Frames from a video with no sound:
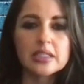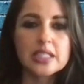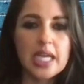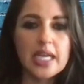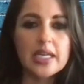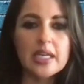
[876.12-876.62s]

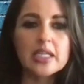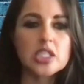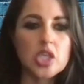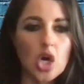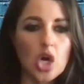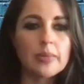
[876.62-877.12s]
data is
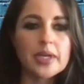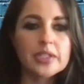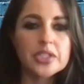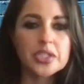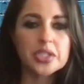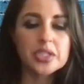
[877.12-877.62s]

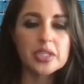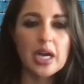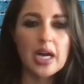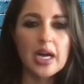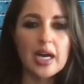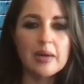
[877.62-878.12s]
garbage
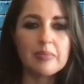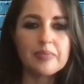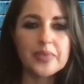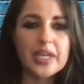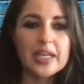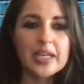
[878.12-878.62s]
um, right.
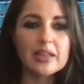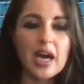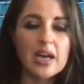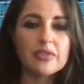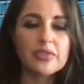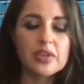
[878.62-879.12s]
in a
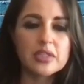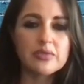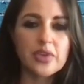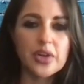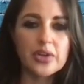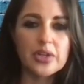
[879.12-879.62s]
lot of these
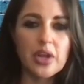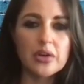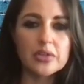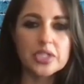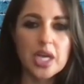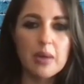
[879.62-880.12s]
very
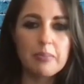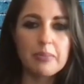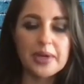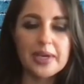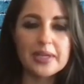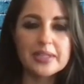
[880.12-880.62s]
large
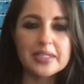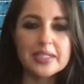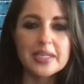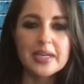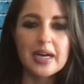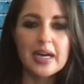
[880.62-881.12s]

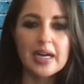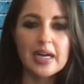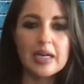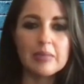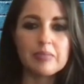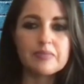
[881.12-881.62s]
companies.
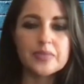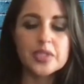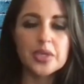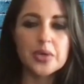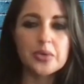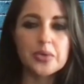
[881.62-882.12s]
Um,
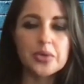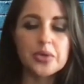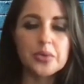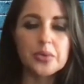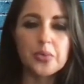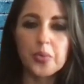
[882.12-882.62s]
so
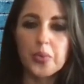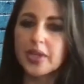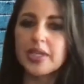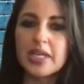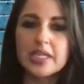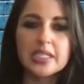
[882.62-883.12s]
you
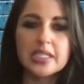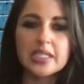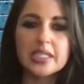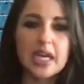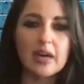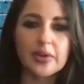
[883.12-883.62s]
really need to
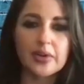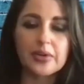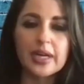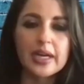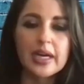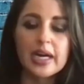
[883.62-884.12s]

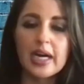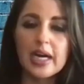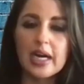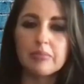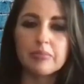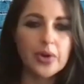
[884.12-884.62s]
govern
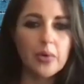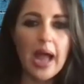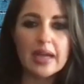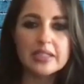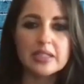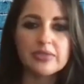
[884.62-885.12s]
um,
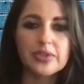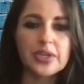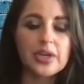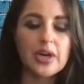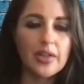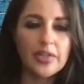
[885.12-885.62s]

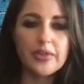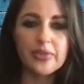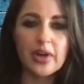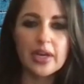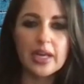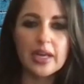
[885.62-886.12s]
proactively on the
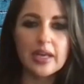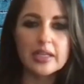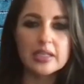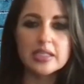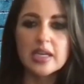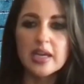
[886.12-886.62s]
front
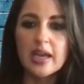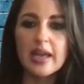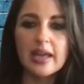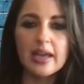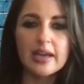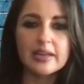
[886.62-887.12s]
end
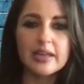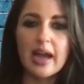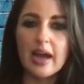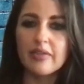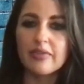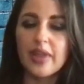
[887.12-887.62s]
and
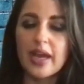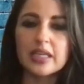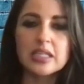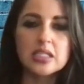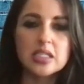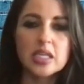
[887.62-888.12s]
have that
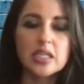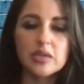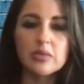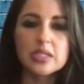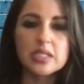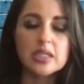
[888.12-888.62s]

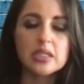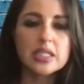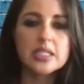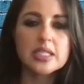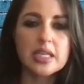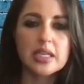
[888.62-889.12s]
continuous
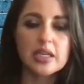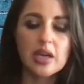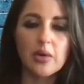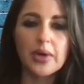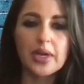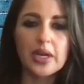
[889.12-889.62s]
cleansing
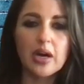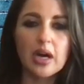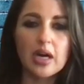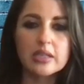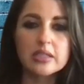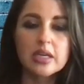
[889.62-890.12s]
going
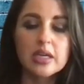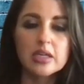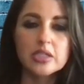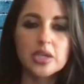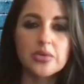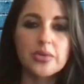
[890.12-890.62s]
on
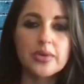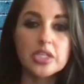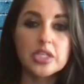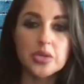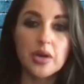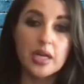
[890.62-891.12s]
so you
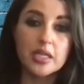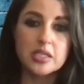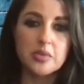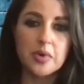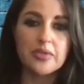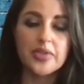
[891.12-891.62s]
can
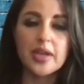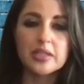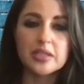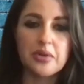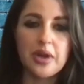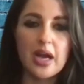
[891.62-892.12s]
trust where
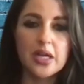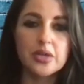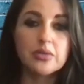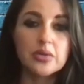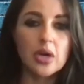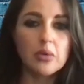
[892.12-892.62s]
things are at.
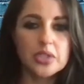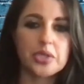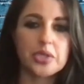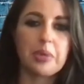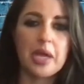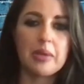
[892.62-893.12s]
You know what
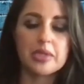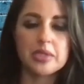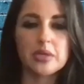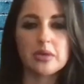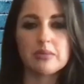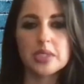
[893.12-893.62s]
your payment
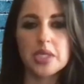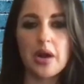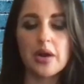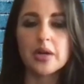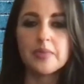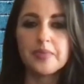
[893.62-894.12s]
terms
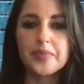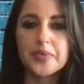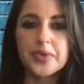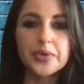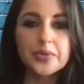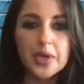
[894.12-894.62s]
are,
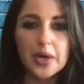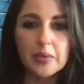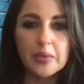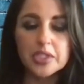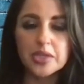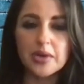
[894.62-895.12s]
sure. you know
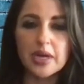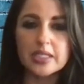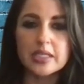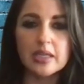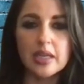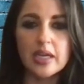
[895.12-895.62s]
what your
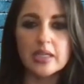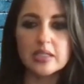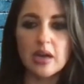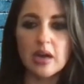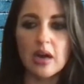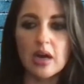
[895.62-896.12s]
SLAs
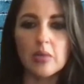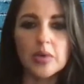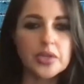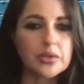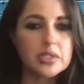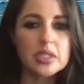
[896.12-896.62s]
are,
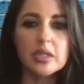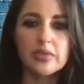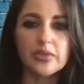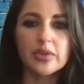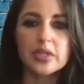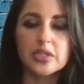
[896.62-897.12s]
what your
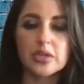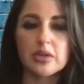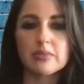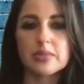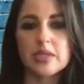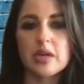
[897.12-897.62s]
delivery
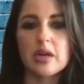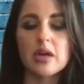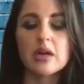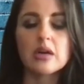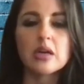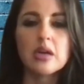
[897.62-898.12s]
terms
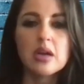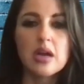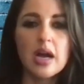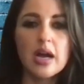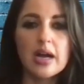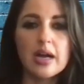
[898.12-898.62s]
are.
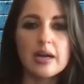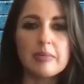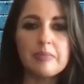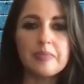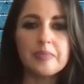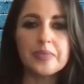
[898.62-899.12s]

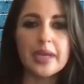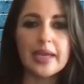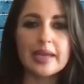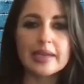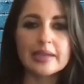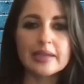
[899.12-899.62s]
Um,
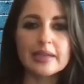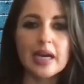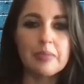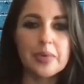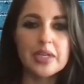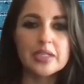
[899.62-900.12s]
and
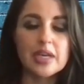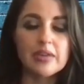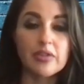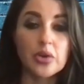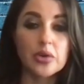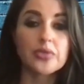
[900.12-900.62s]
companies
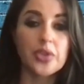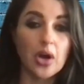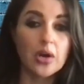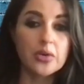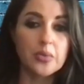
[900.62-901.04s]
have learned the hard